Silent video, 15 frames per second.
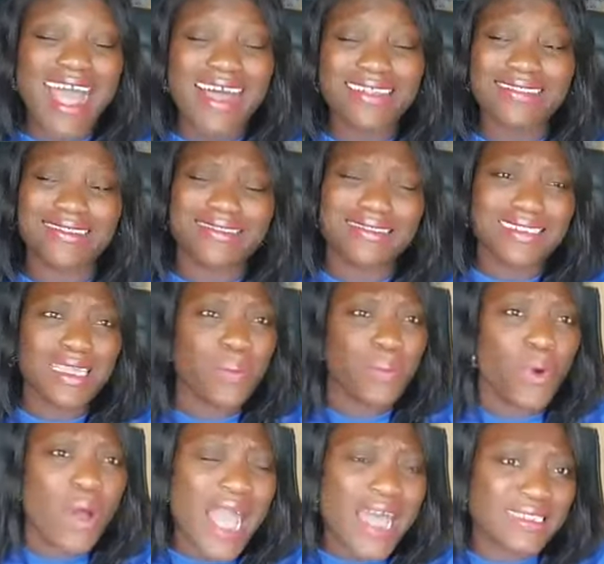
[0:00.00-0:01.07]
As
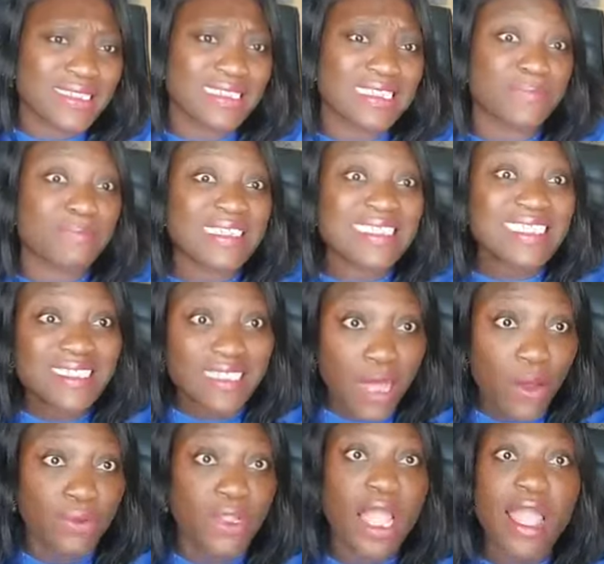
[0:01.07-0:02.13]
simple as this may
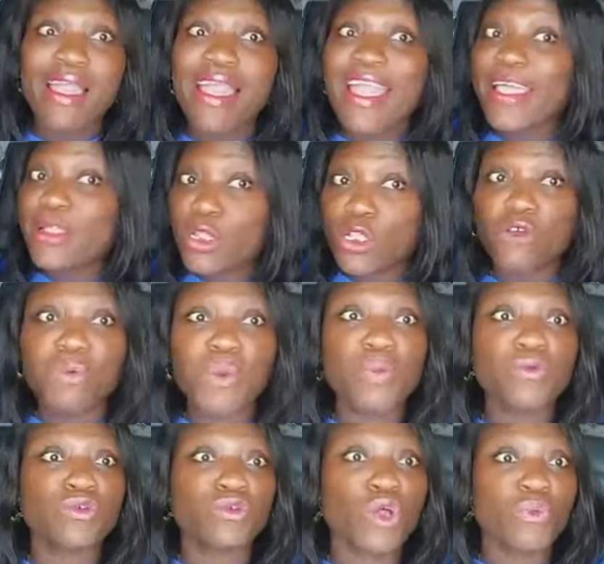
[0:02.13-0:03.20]
sound, a lot of
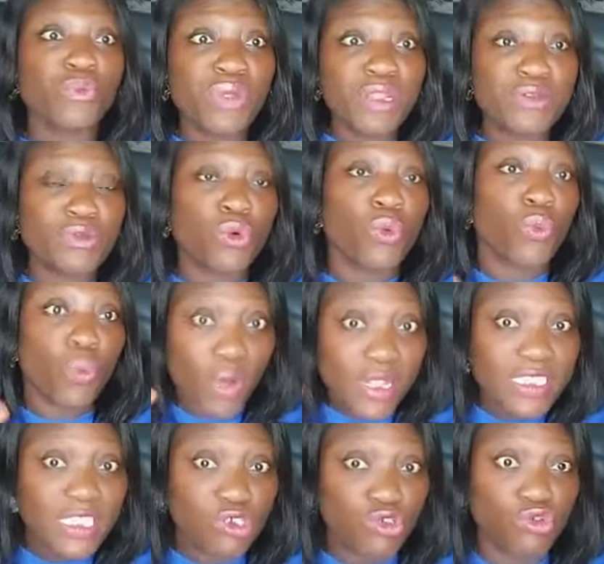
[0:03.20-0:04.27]
people do not really know
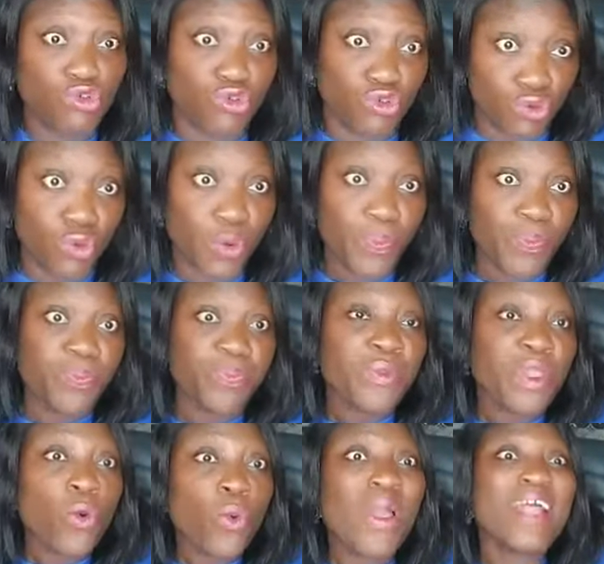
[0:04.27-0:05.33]
what they should do
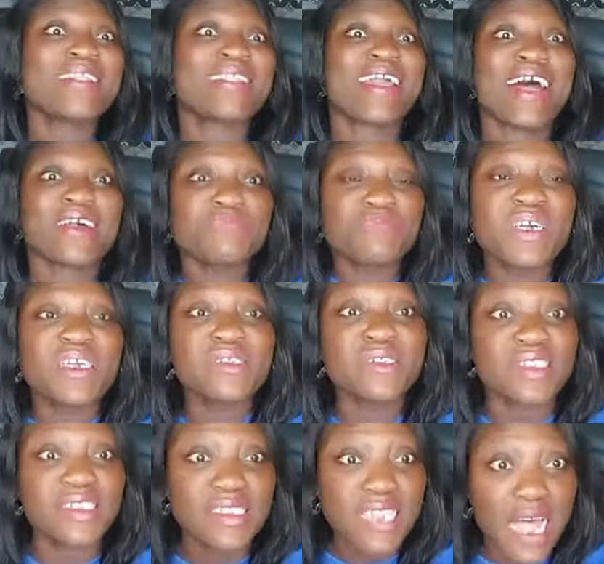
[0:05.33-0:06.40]
when they are being
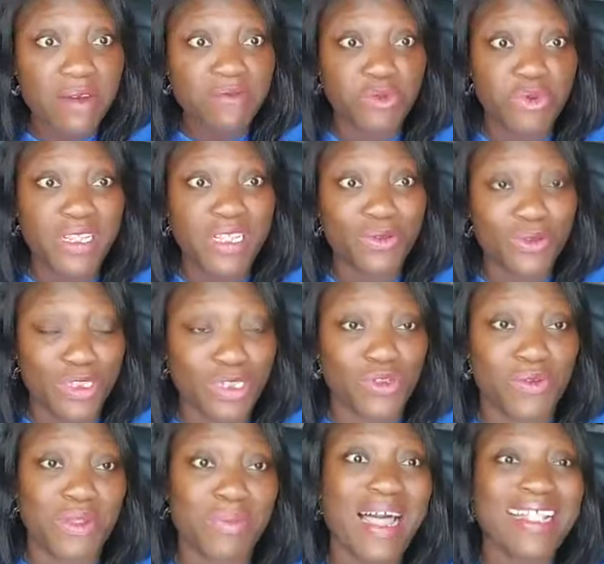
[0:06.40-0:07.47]
served with a notice
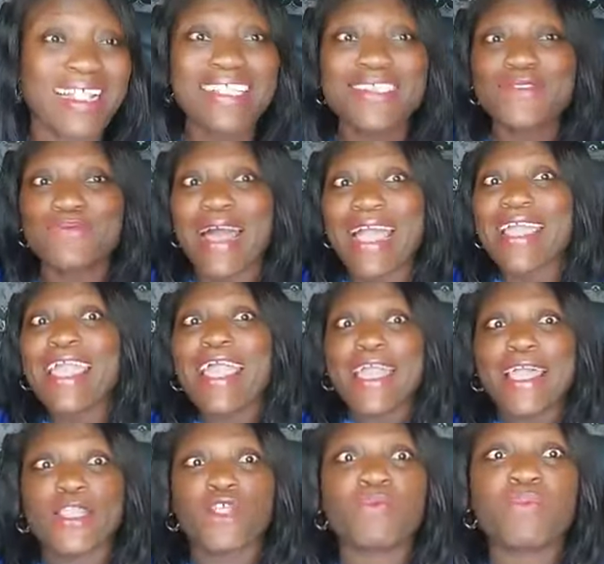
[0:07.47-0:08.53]
of demand. That is why
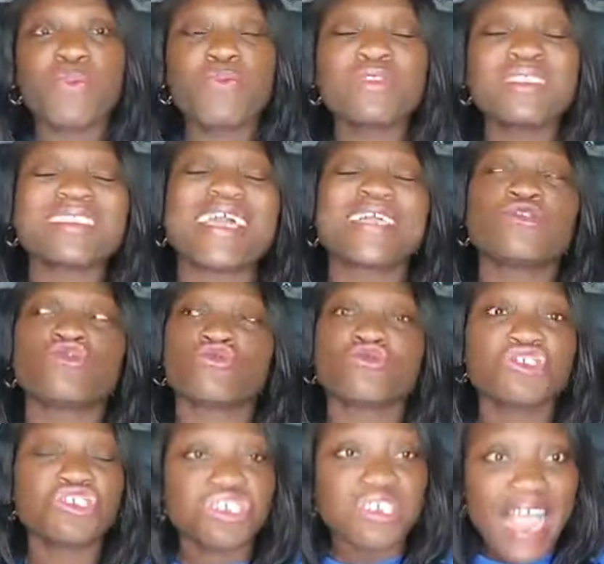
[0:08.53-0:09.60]
a lot of people tend to
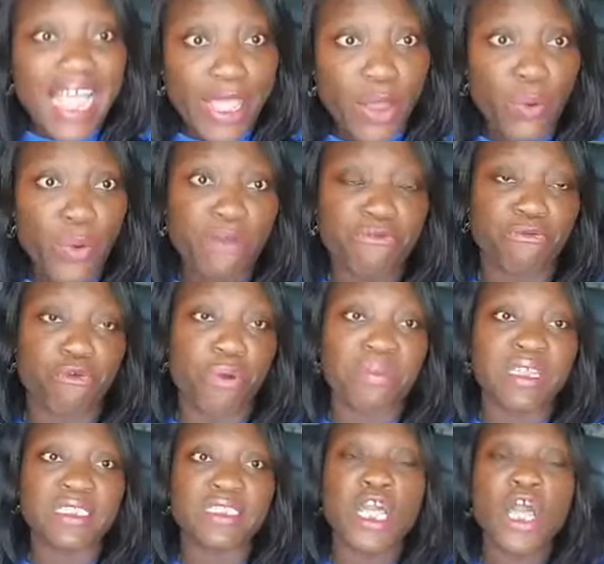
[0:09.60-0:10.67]
shy away
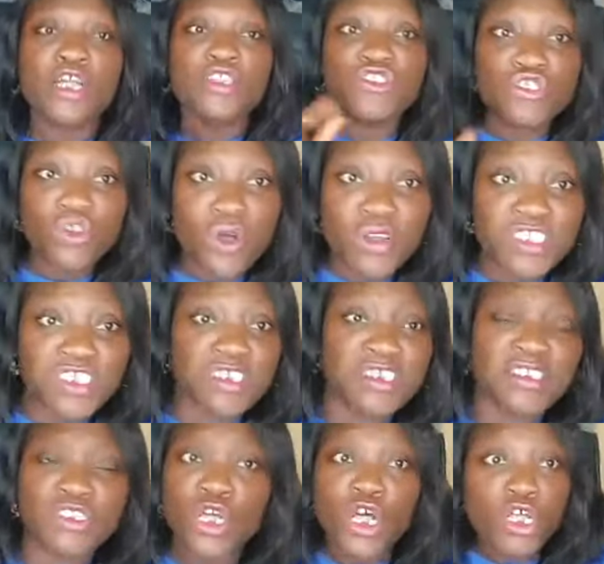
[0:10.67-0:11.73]
from it, dodge
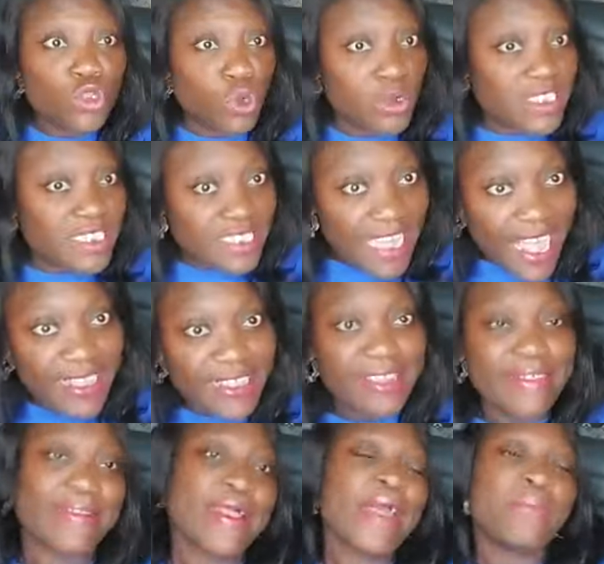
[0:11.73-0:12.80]
it, don't sign
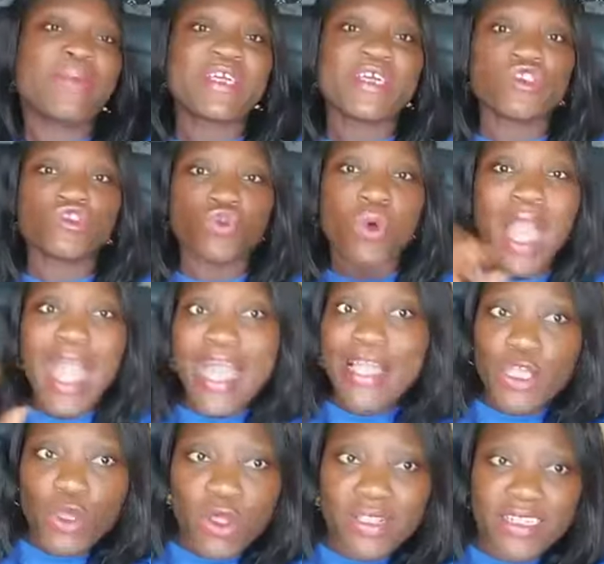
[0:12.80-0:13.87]
it, begin to
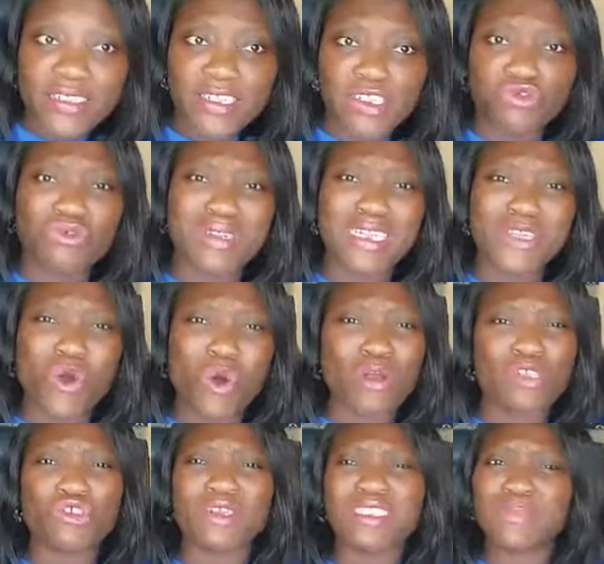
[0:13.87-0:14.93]
argue unnecessarily,
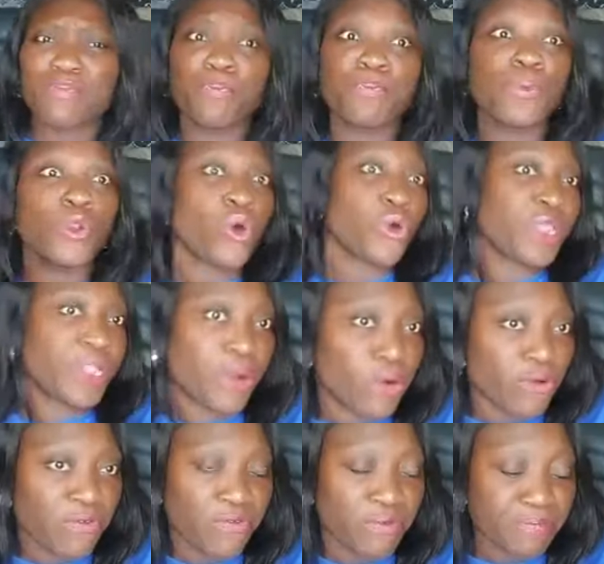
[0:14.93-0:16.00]
or just blow it
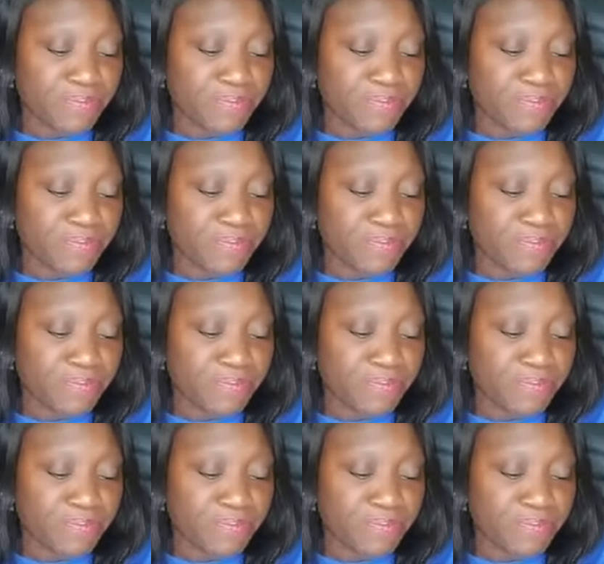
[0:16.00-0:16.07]
off.